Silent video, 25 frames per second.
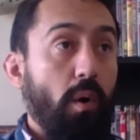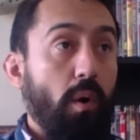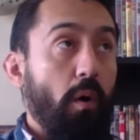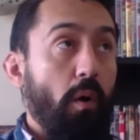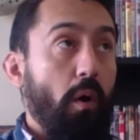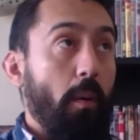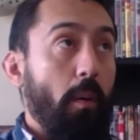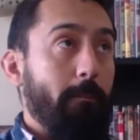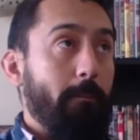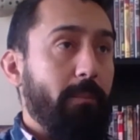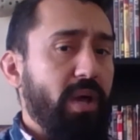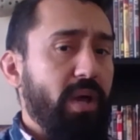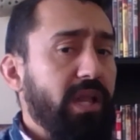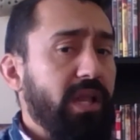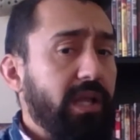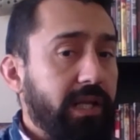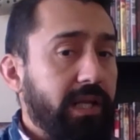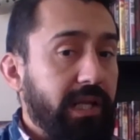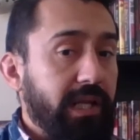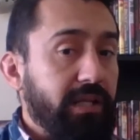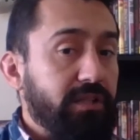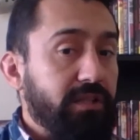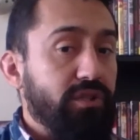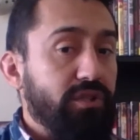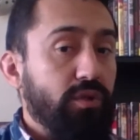
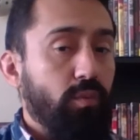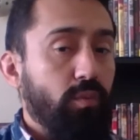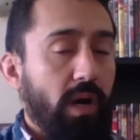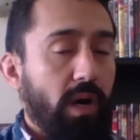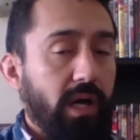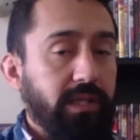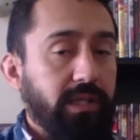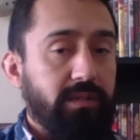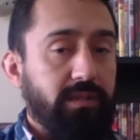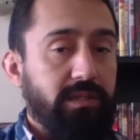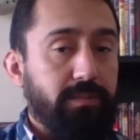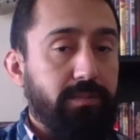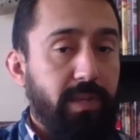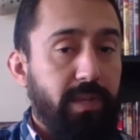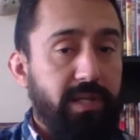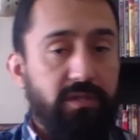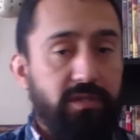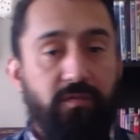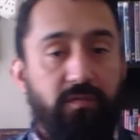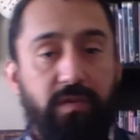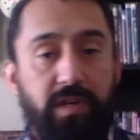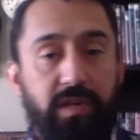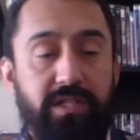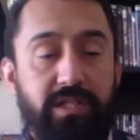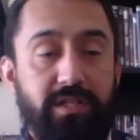ability to watch those special
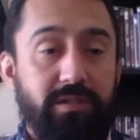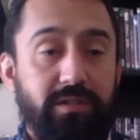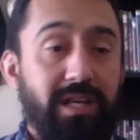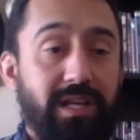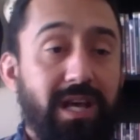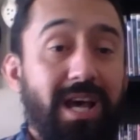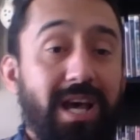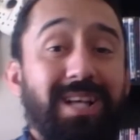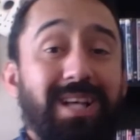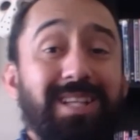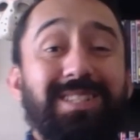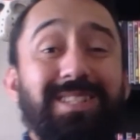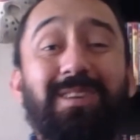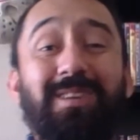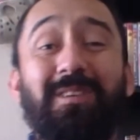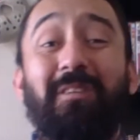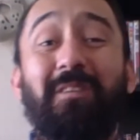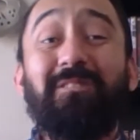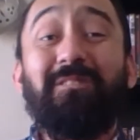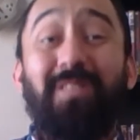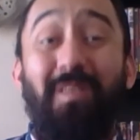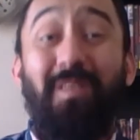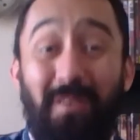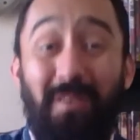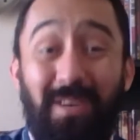features. So,
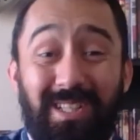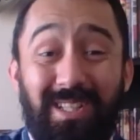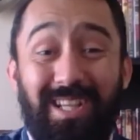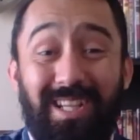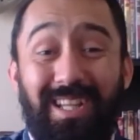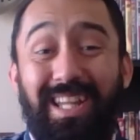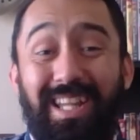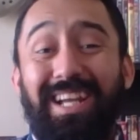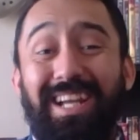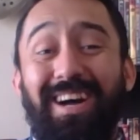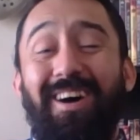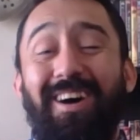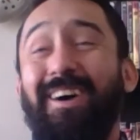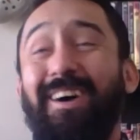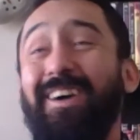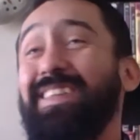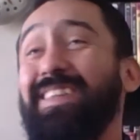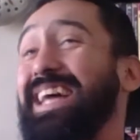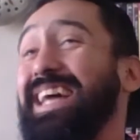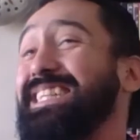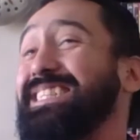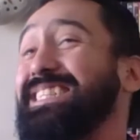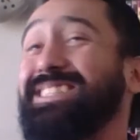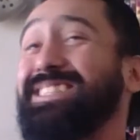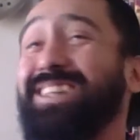unfortunately, all
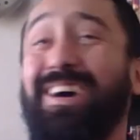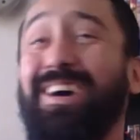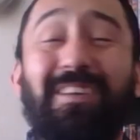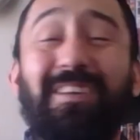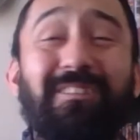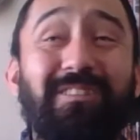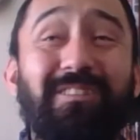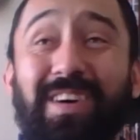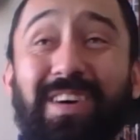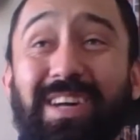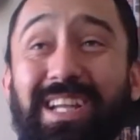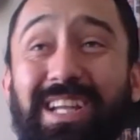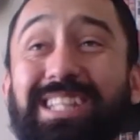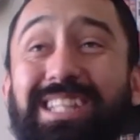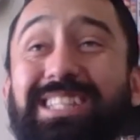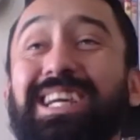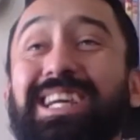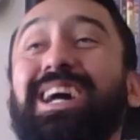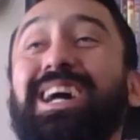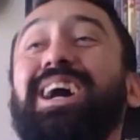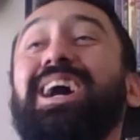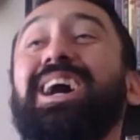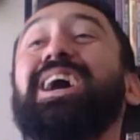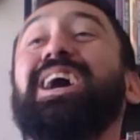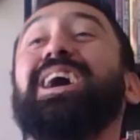that stock footage
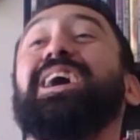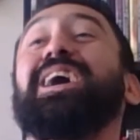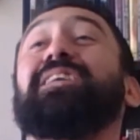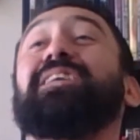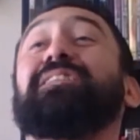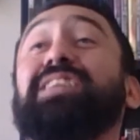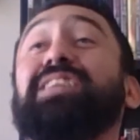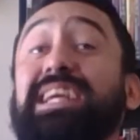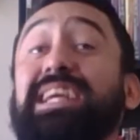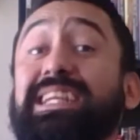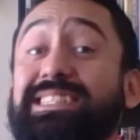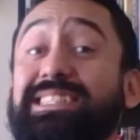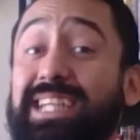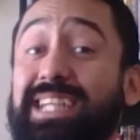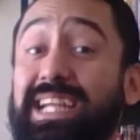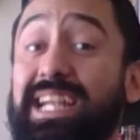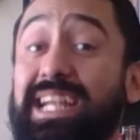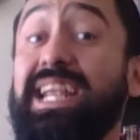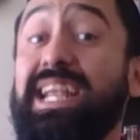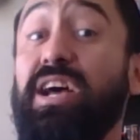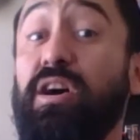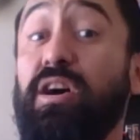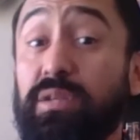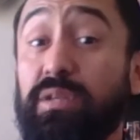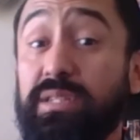of the extended
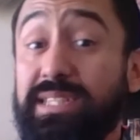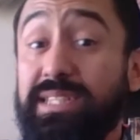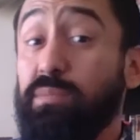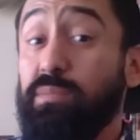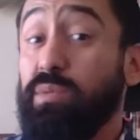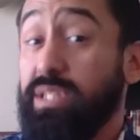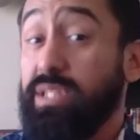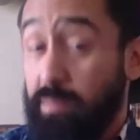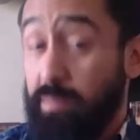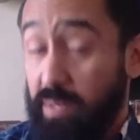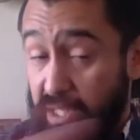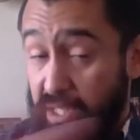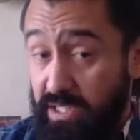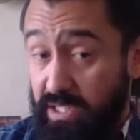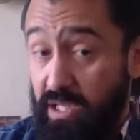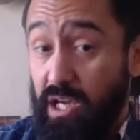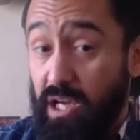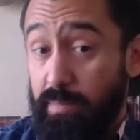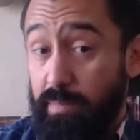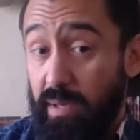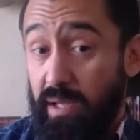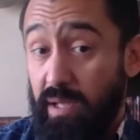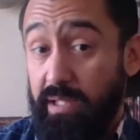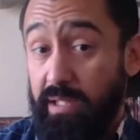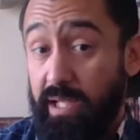hell scene, which I'm going to talk
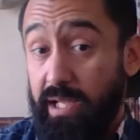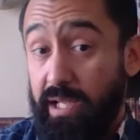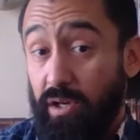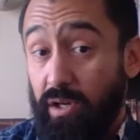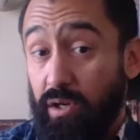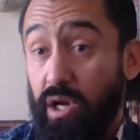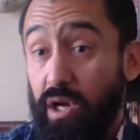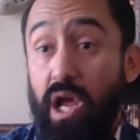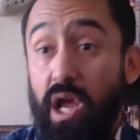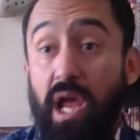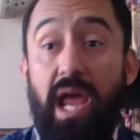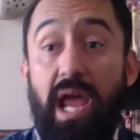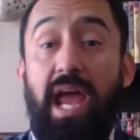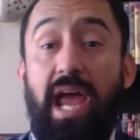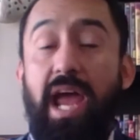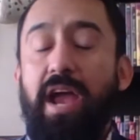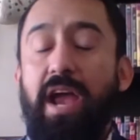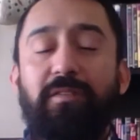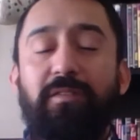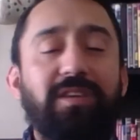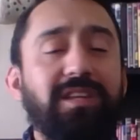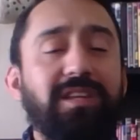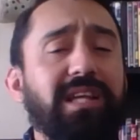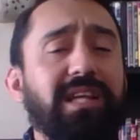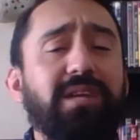about later,
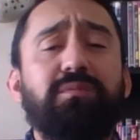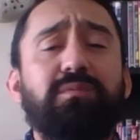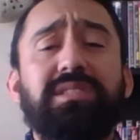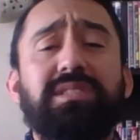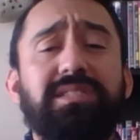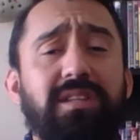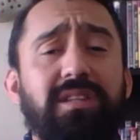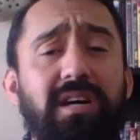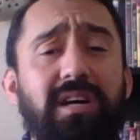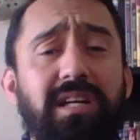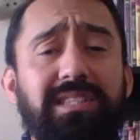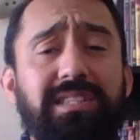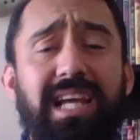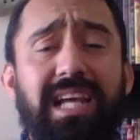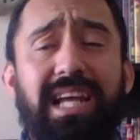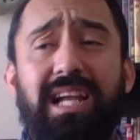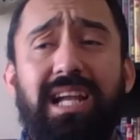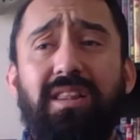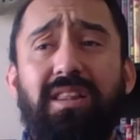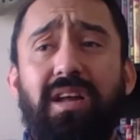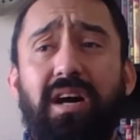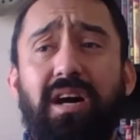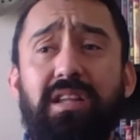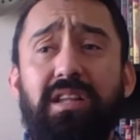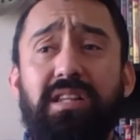everything was lost. And a
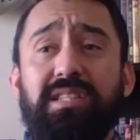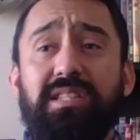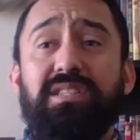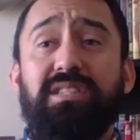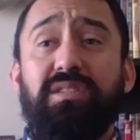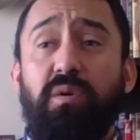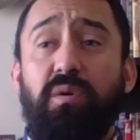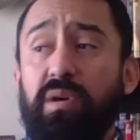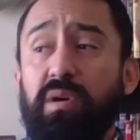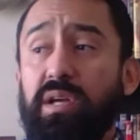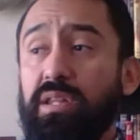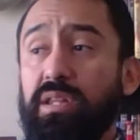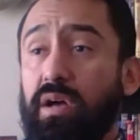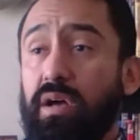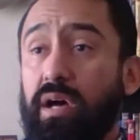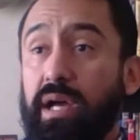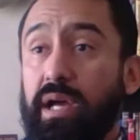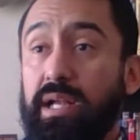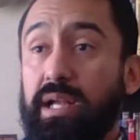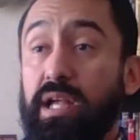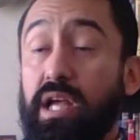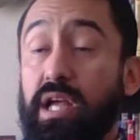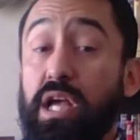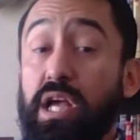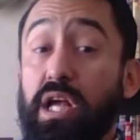lot of the
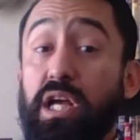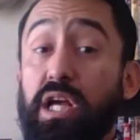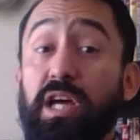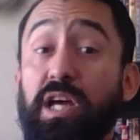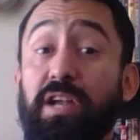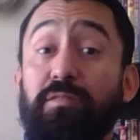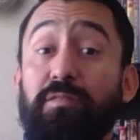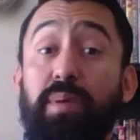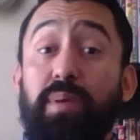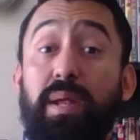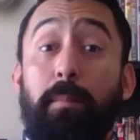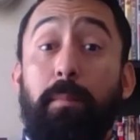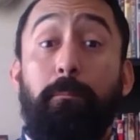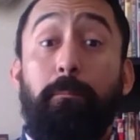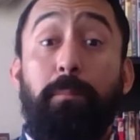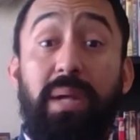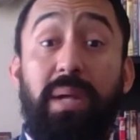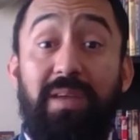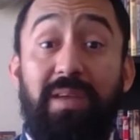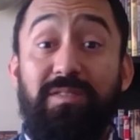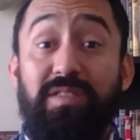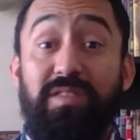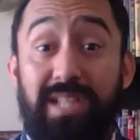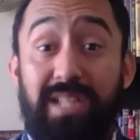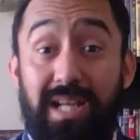storyline could have been
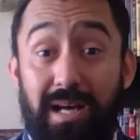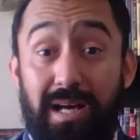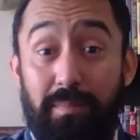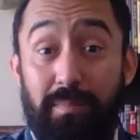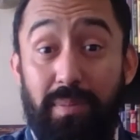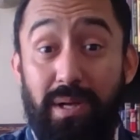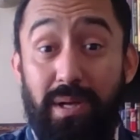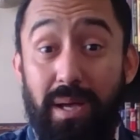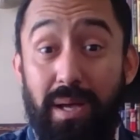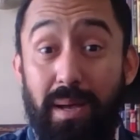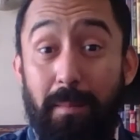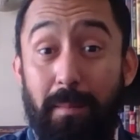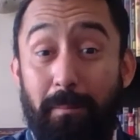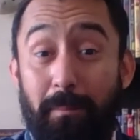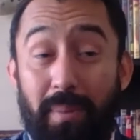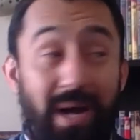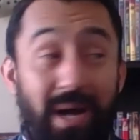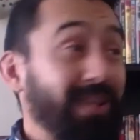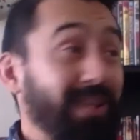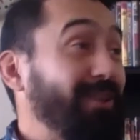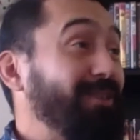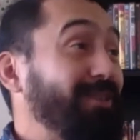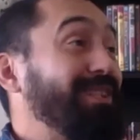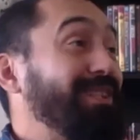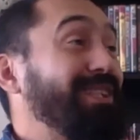beefed up by
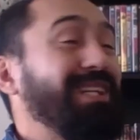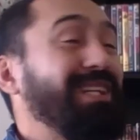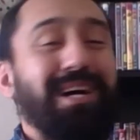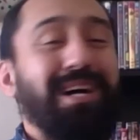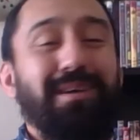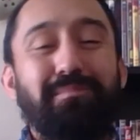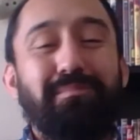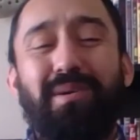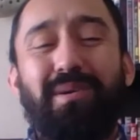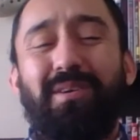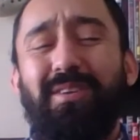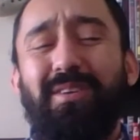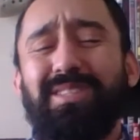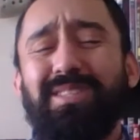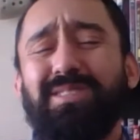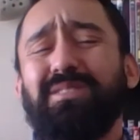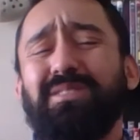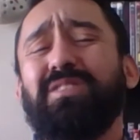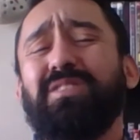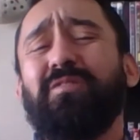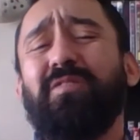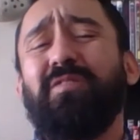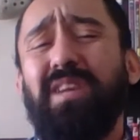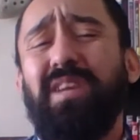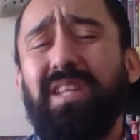those cut parts. So,
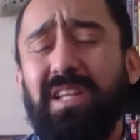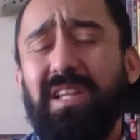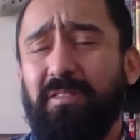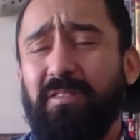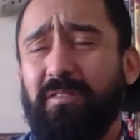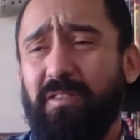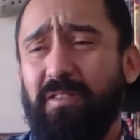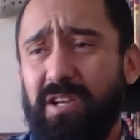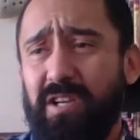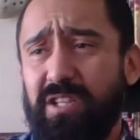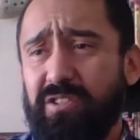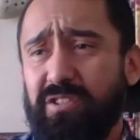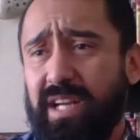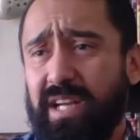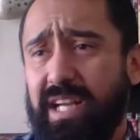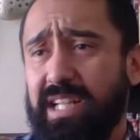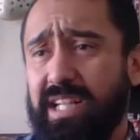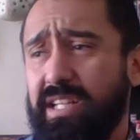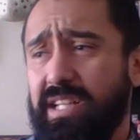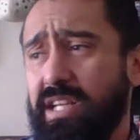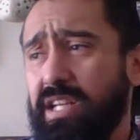it's really frustrating